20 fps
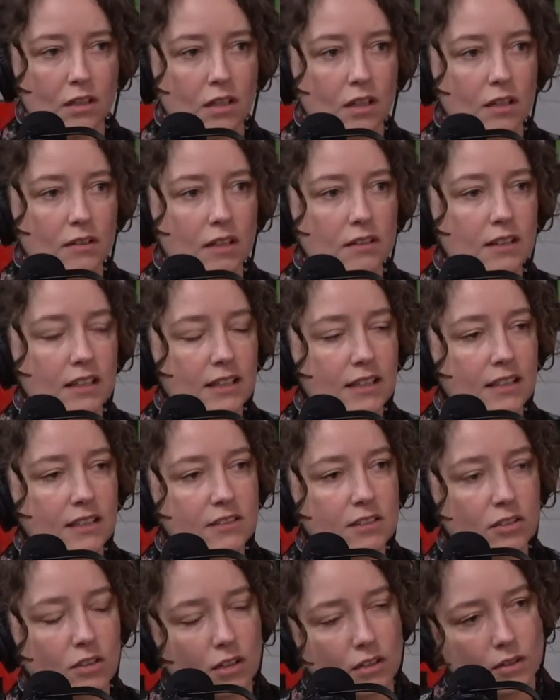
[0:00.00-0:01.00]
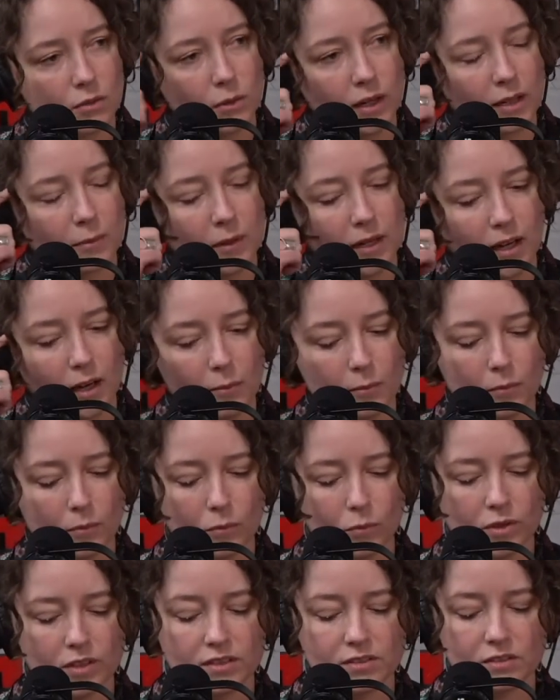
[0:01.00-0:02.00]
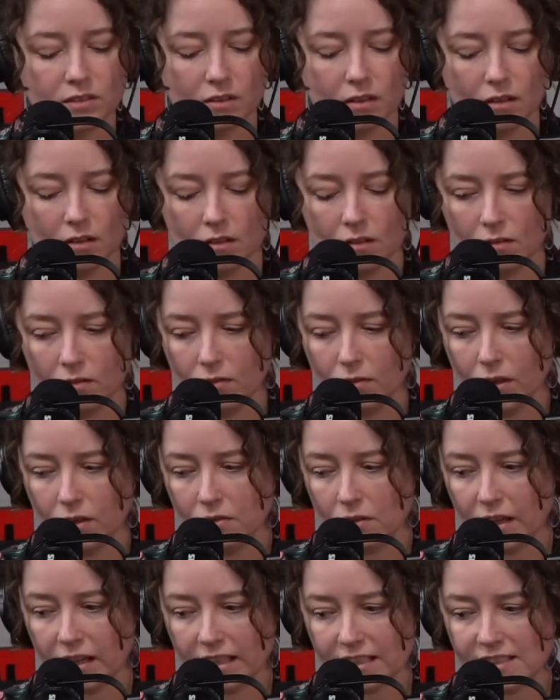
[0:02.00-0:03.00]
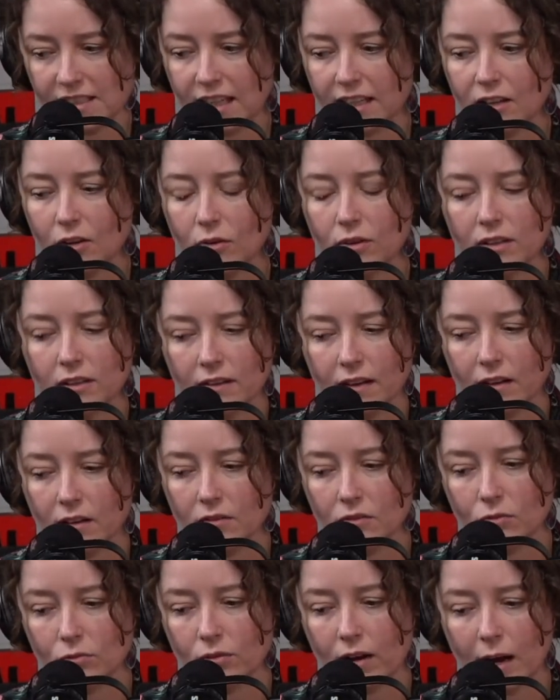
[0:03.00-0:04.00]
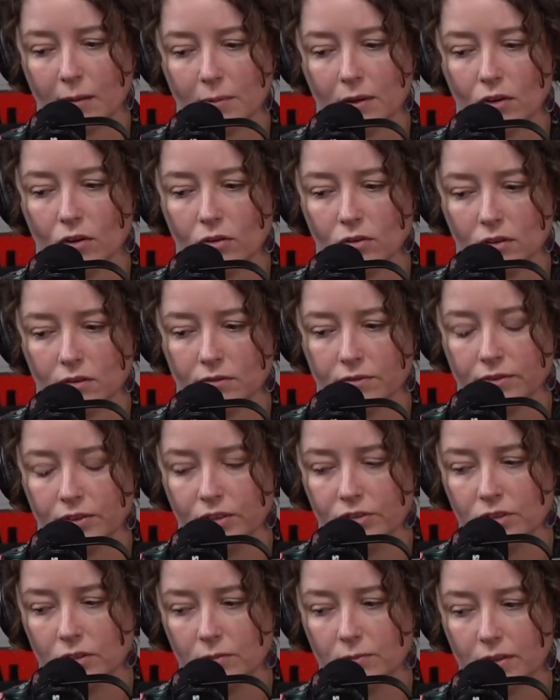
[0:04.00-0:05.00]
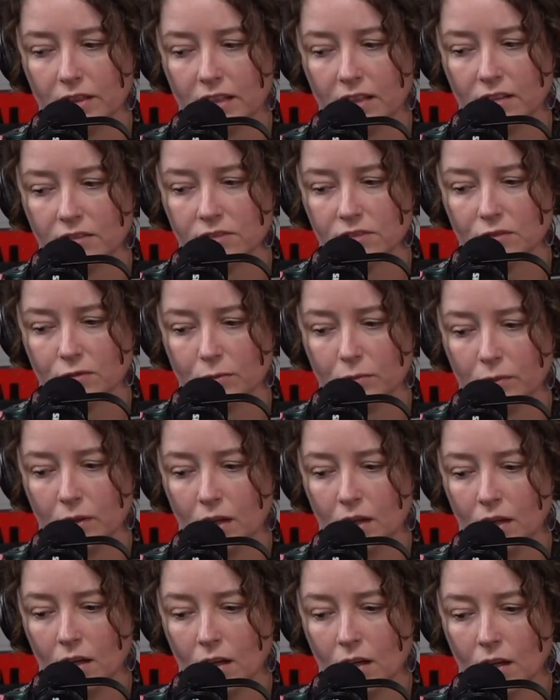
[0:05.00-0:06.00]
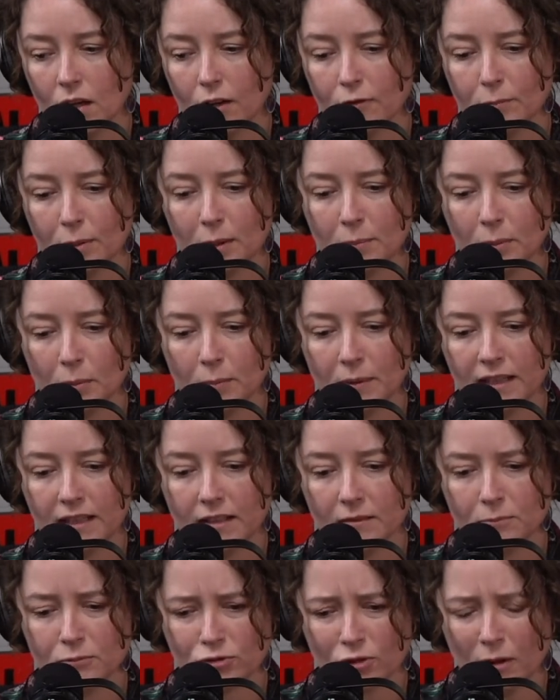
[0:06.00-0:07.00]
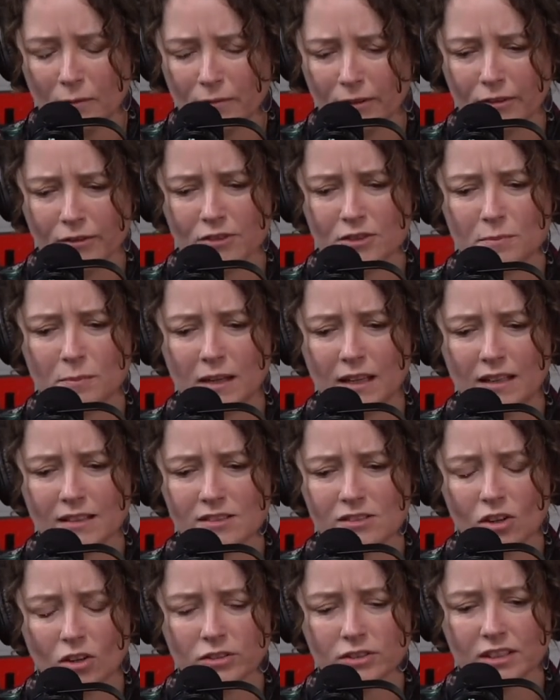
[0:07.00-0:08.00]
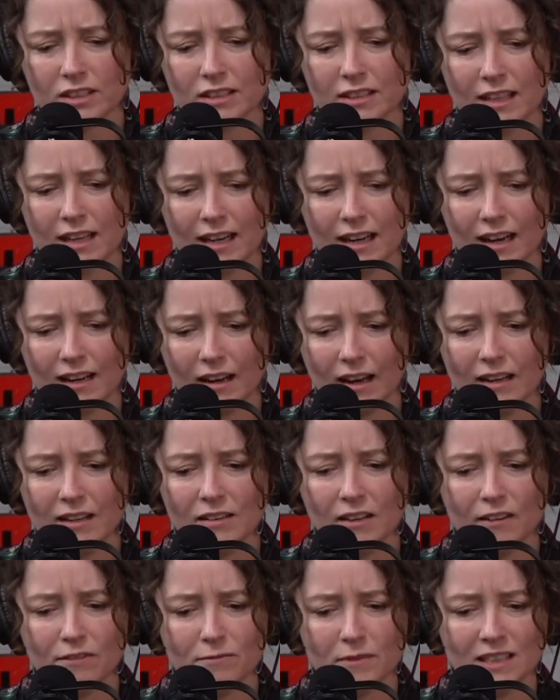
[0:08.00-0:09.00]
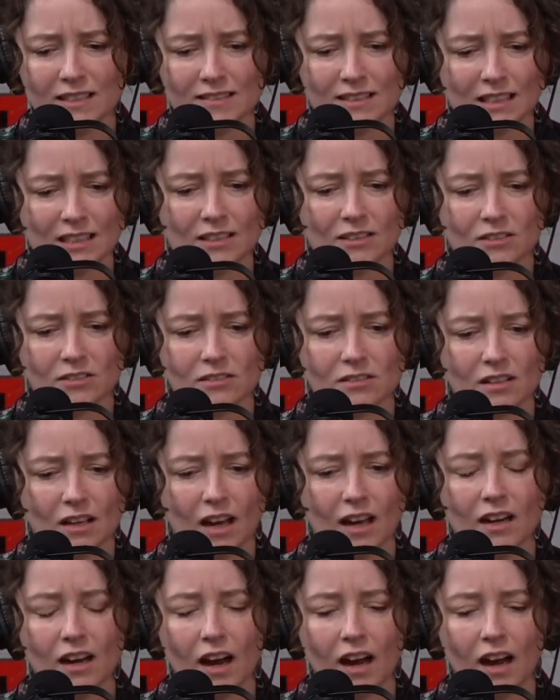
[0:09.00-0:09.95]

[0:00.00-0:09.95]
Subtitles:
The thing that started to wake me up was, like I said, going in that rabbit hole of YouTube videos of people being Trump voters being assaulted, and it left me in tears. Yeah.